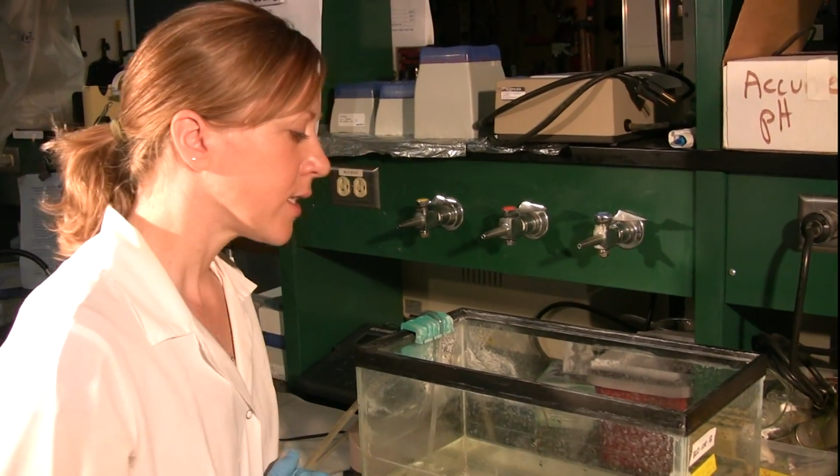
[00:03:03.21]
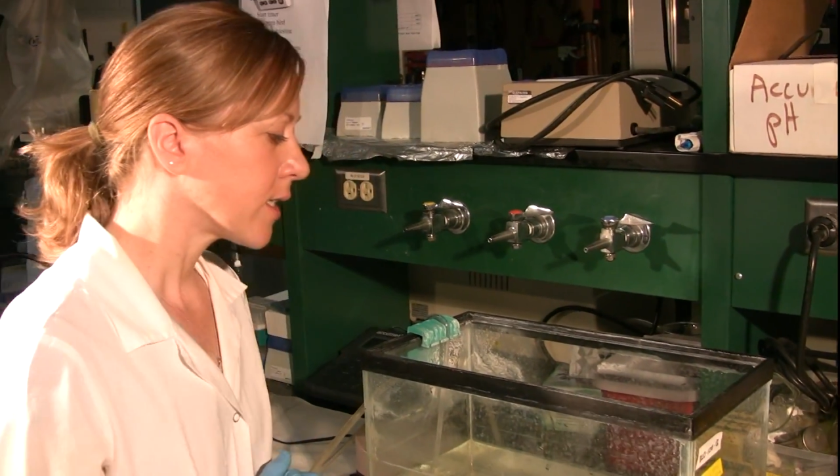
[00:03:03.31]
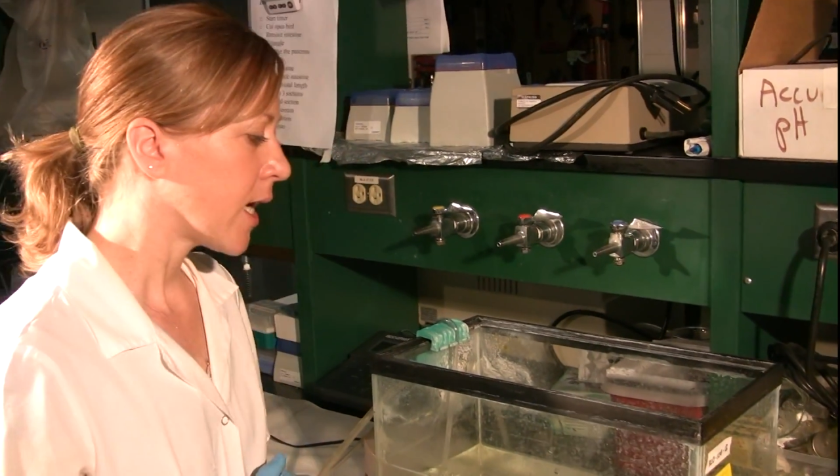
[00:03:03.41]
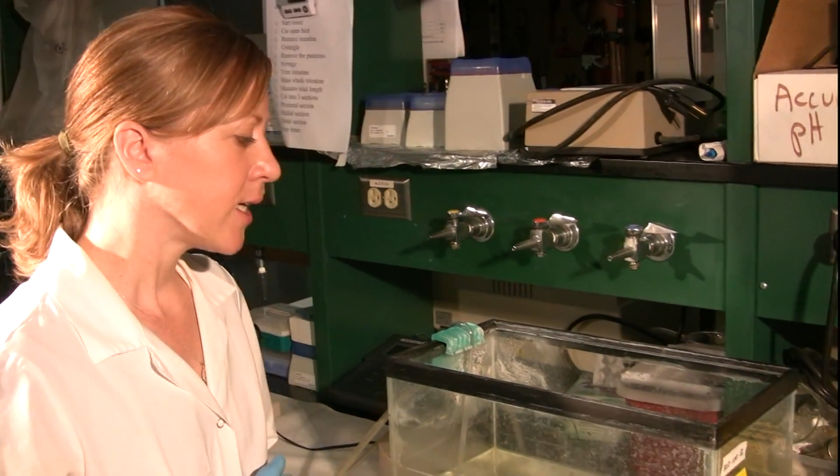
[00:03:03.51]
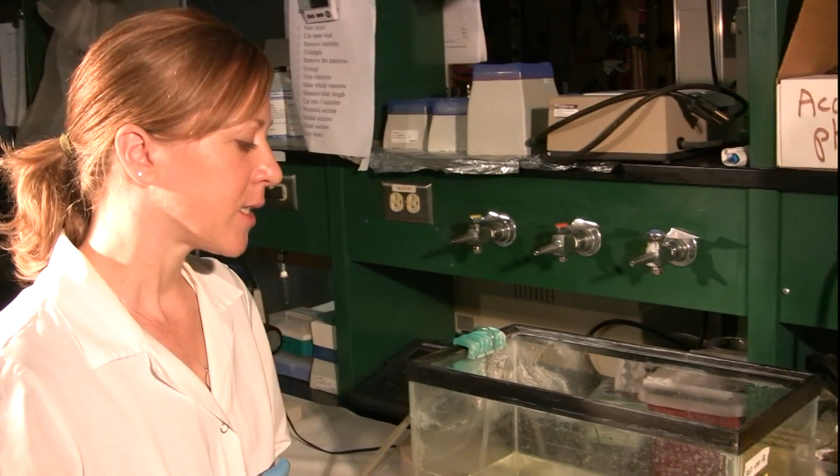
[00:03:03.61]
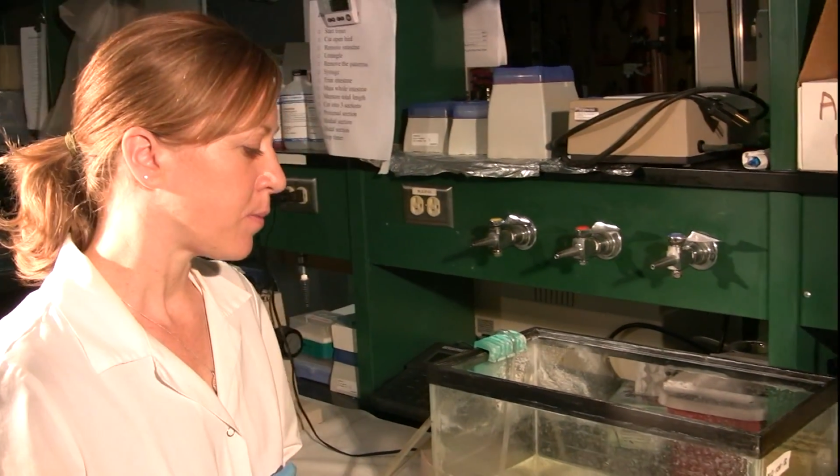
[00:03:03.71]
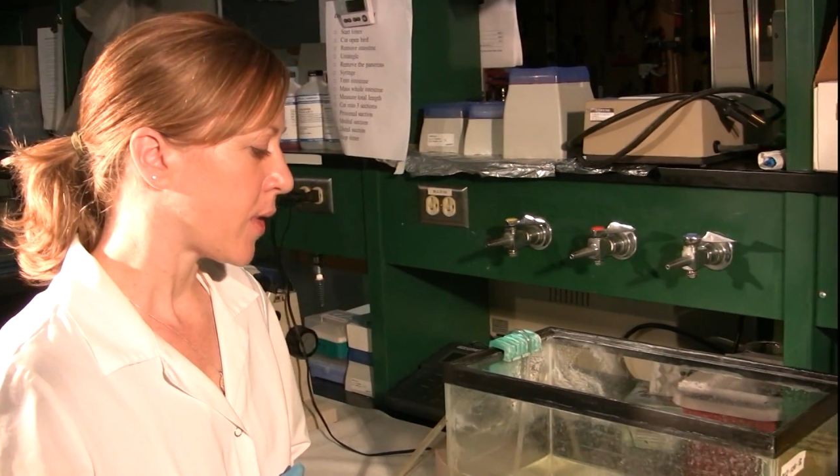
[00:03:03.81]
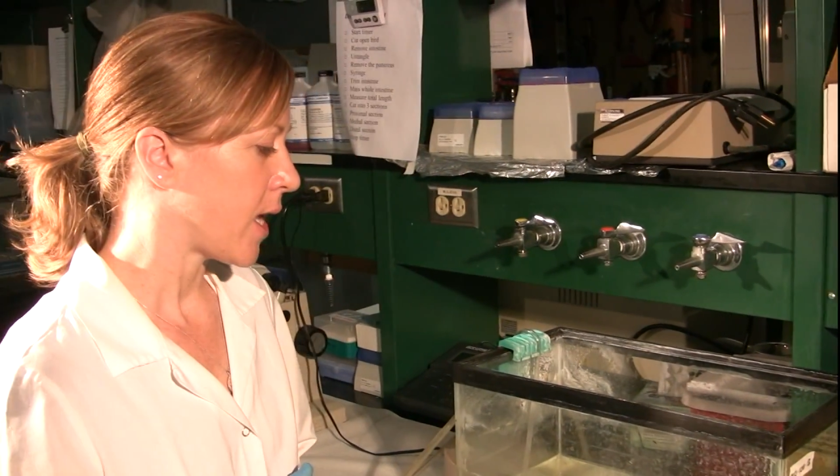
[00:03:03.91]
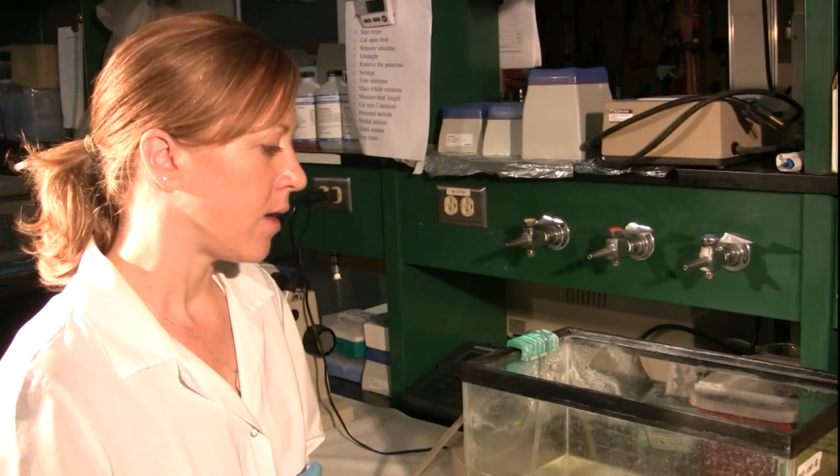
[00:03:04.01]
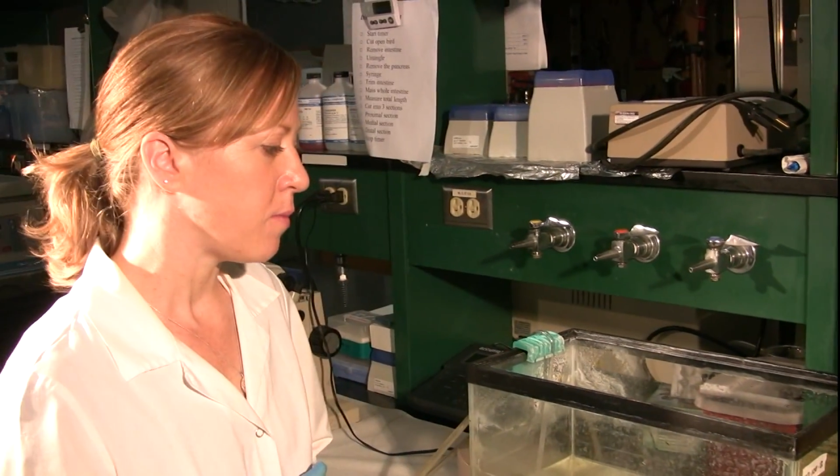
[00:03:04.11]
this guy's
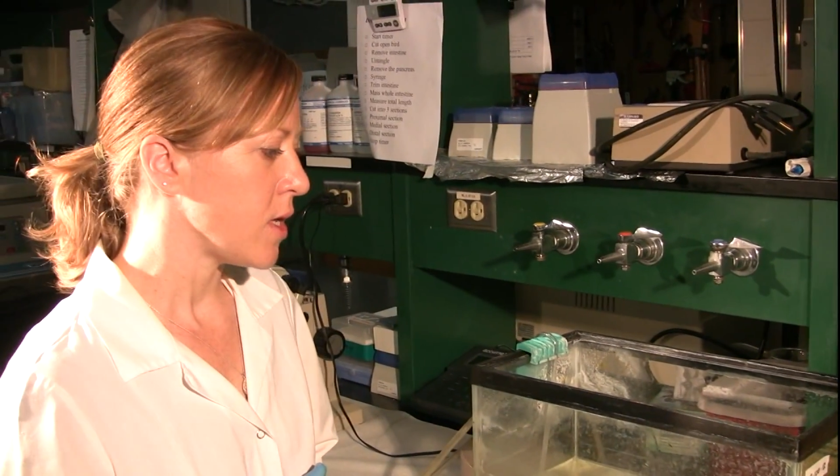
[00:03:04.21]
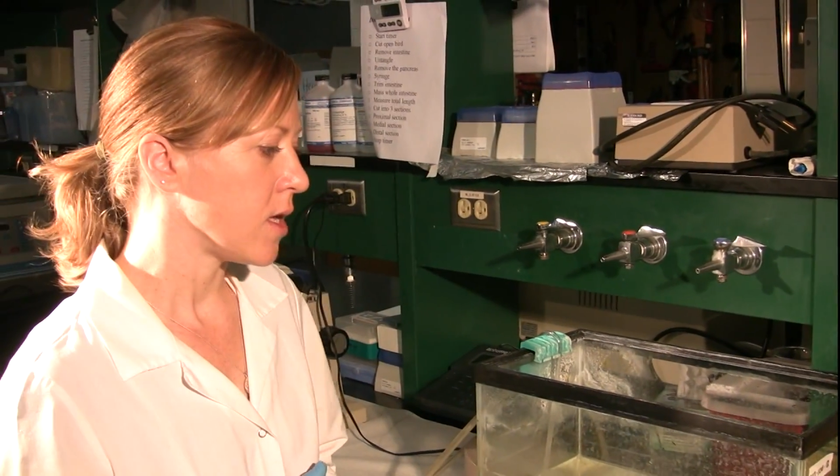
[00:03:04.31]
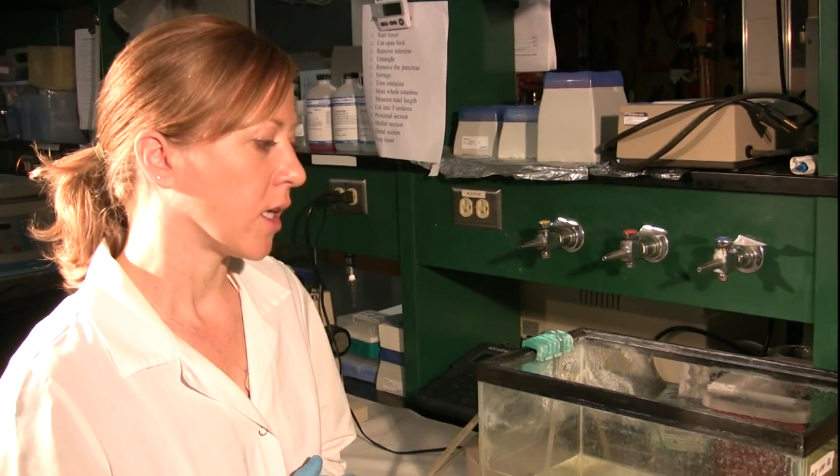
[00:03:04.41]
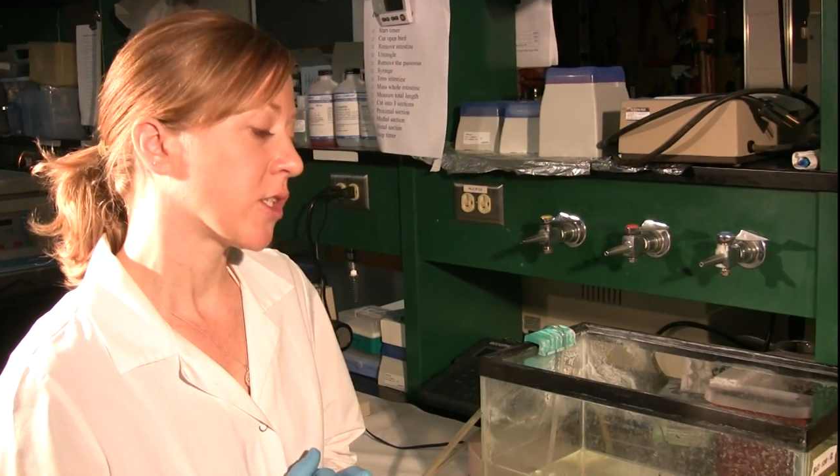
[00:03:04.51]
been being